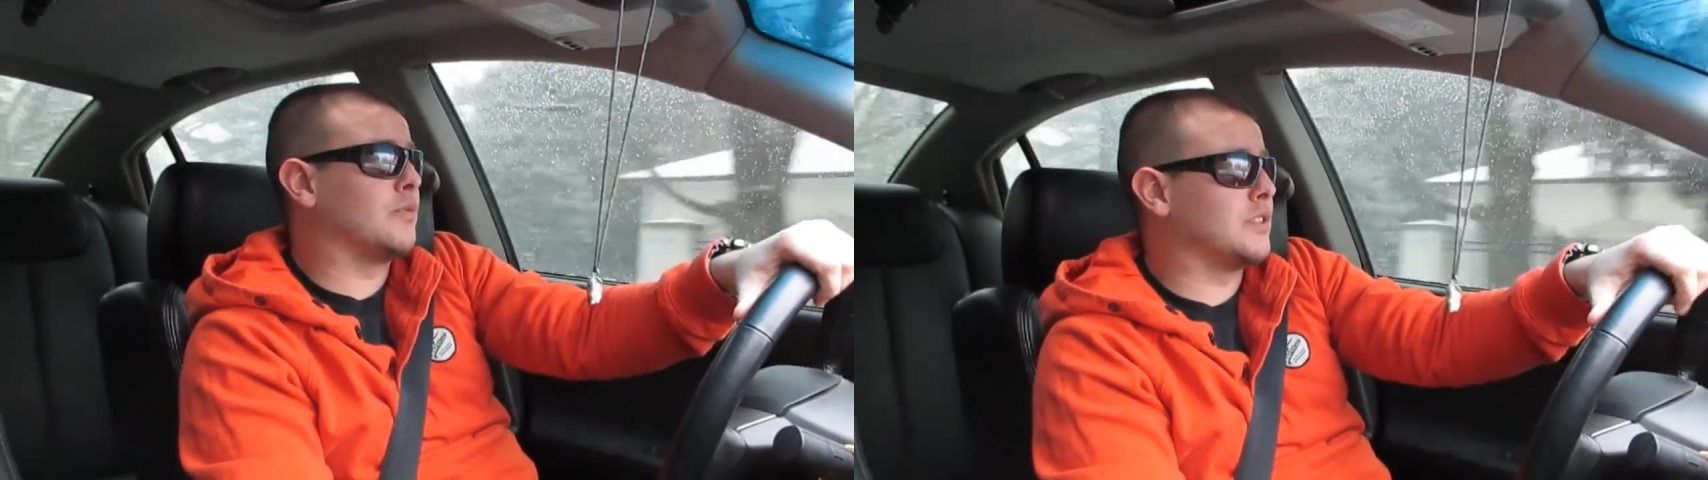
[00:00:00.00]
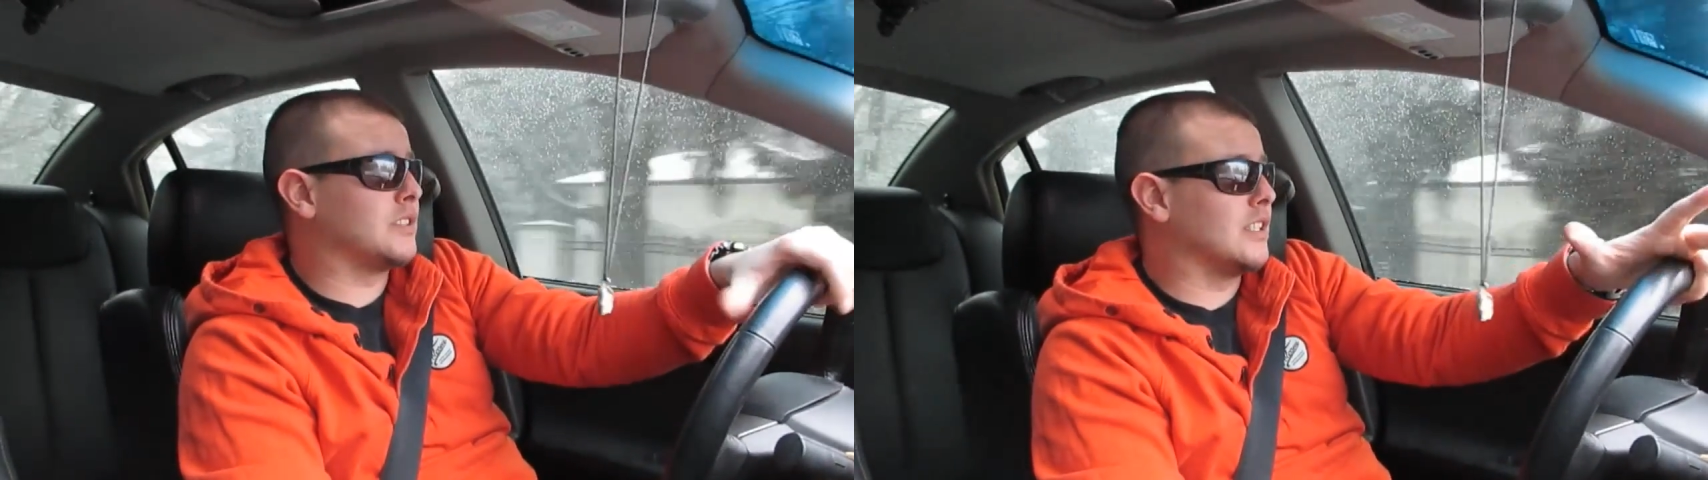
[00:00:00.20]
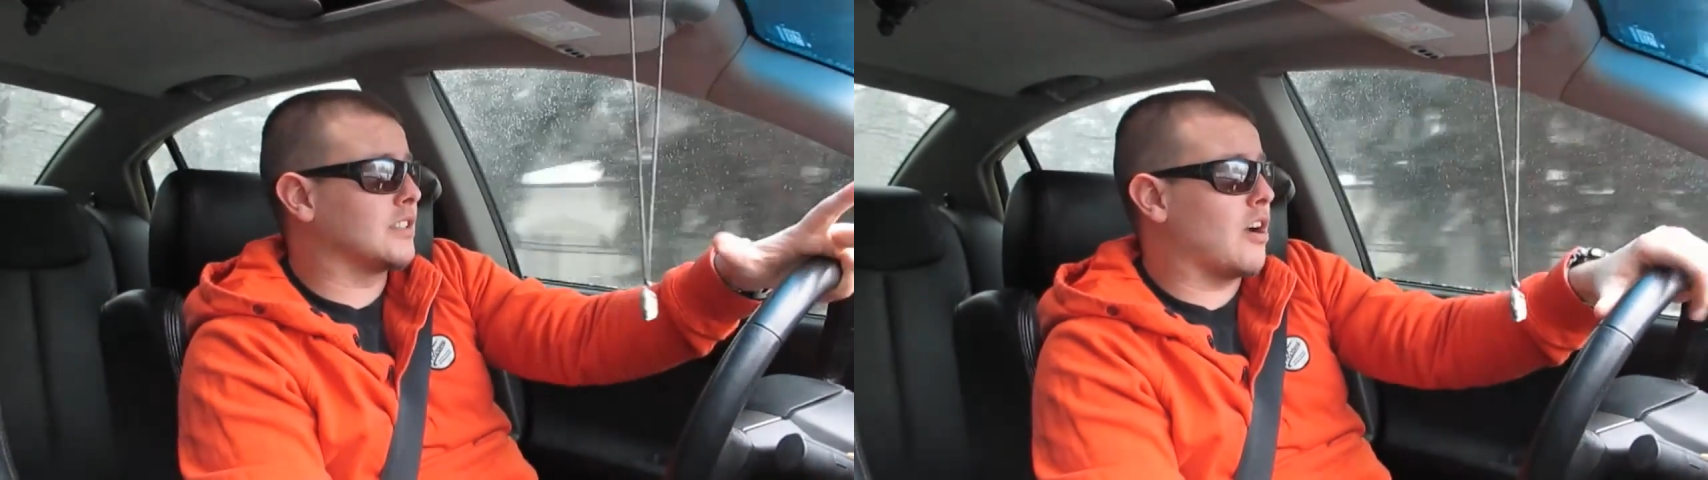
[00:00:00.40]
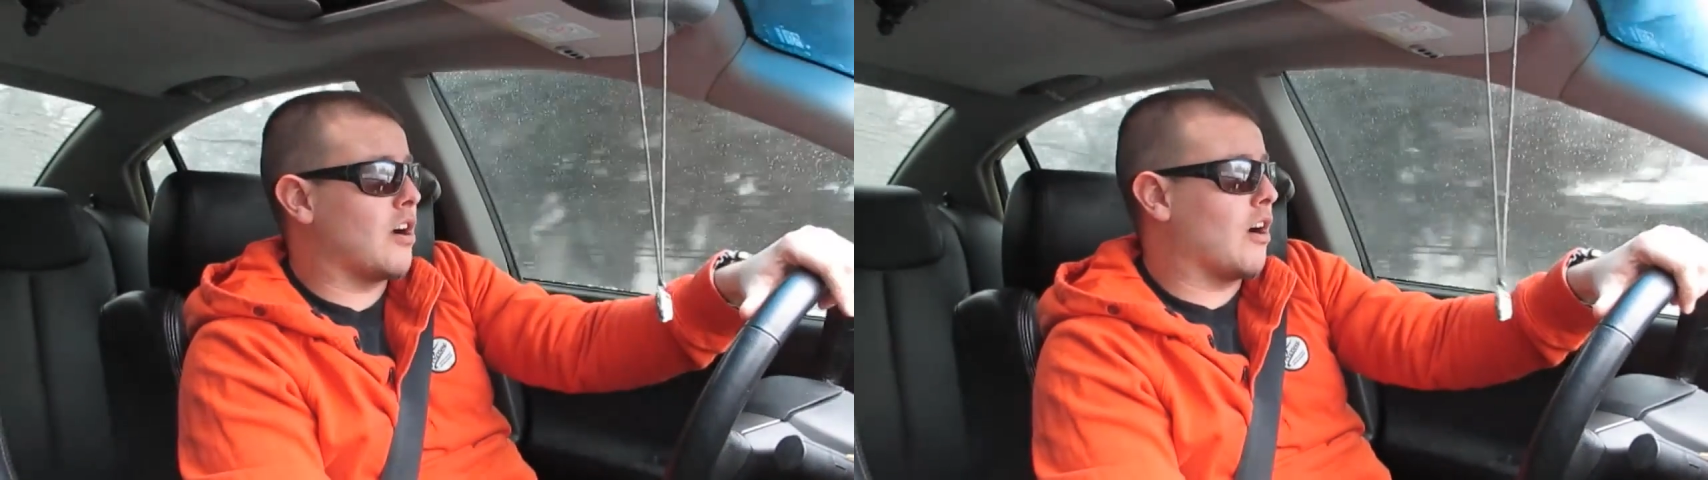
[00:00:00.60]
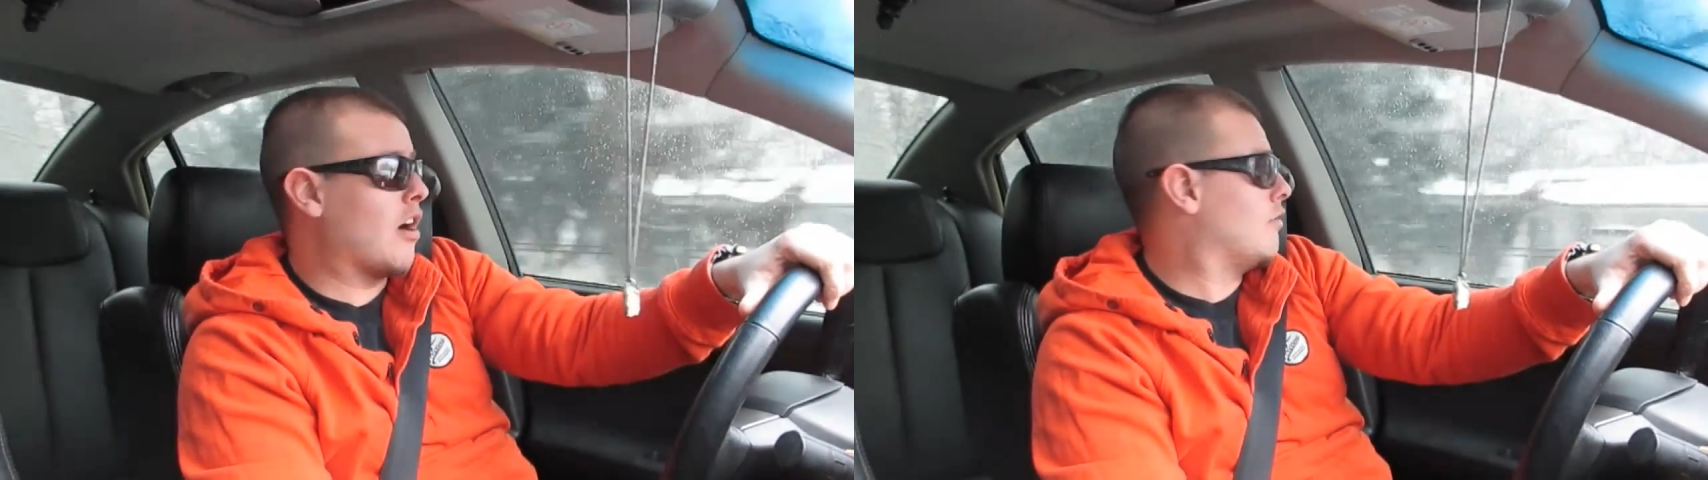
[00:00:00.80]
and with this
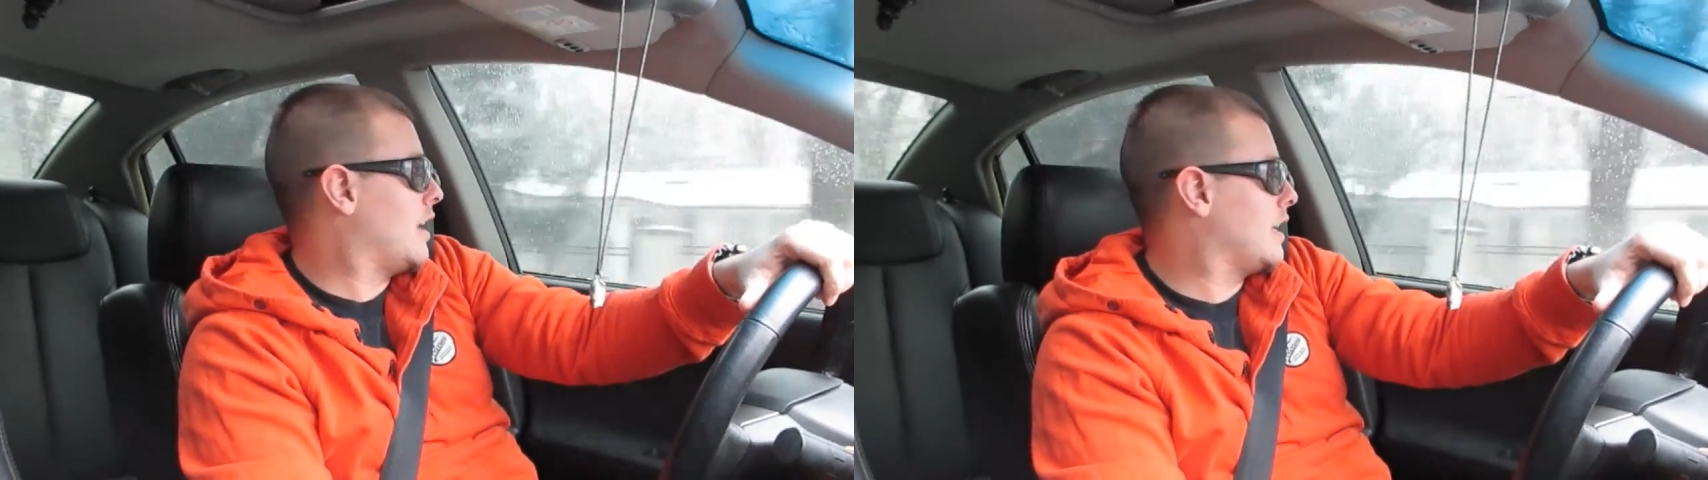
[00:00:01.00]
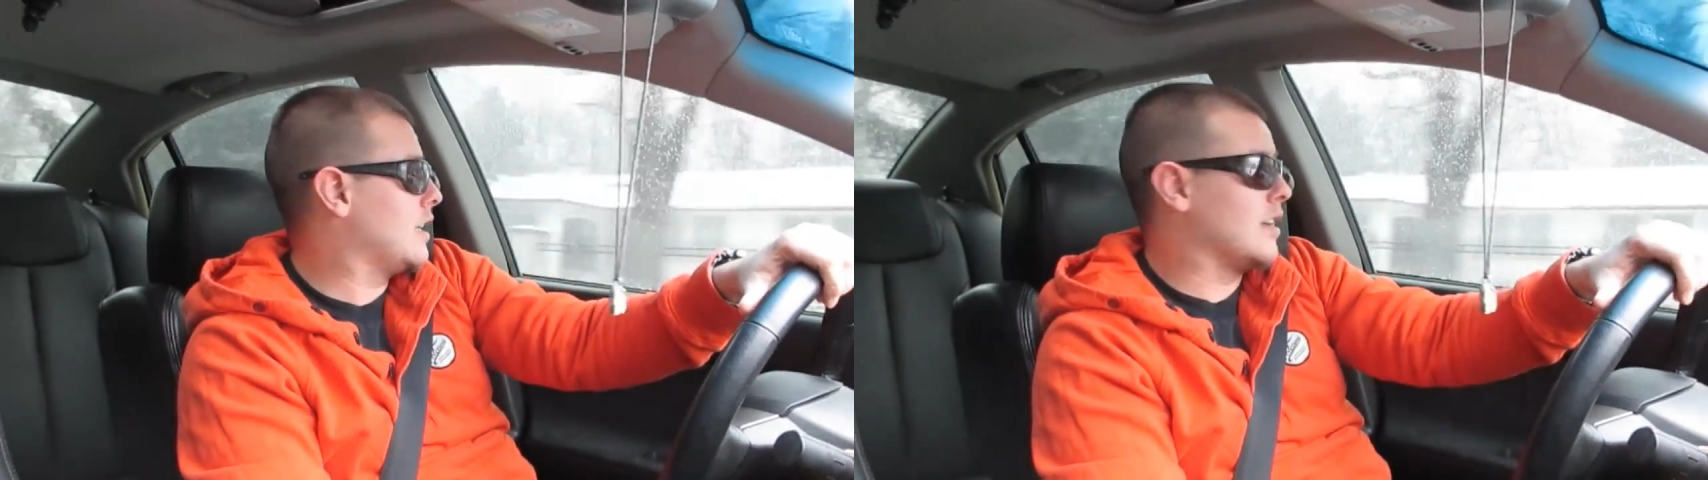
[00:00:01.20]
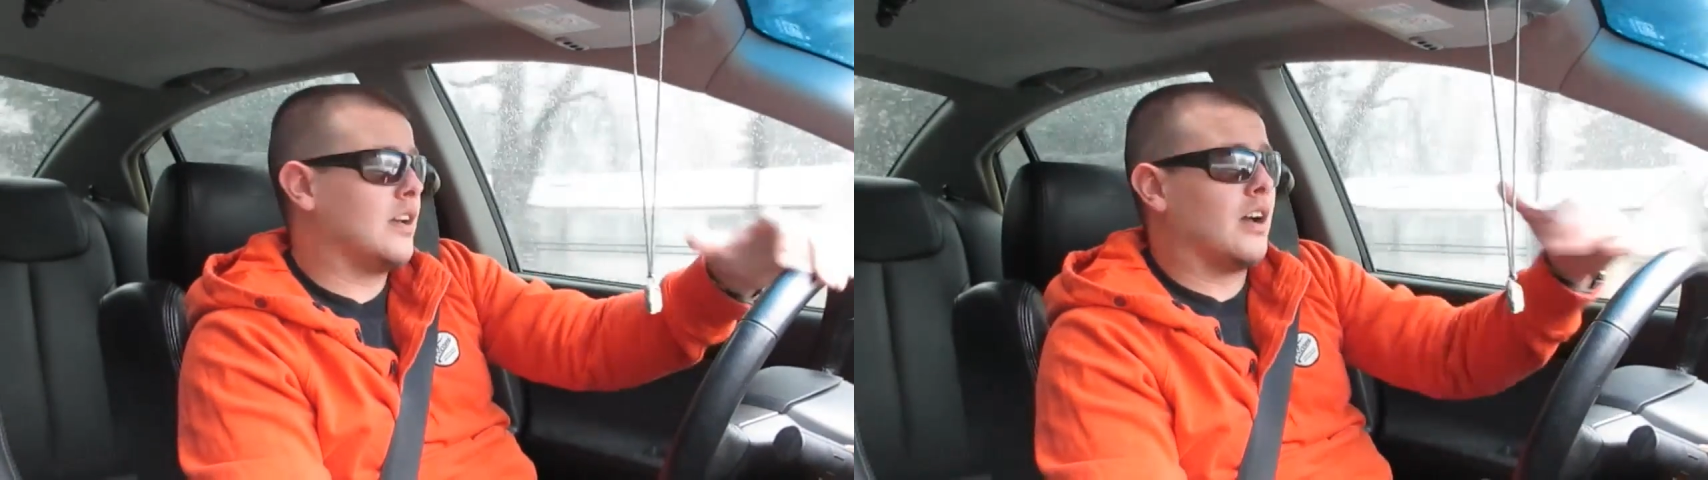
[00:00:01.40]
car already,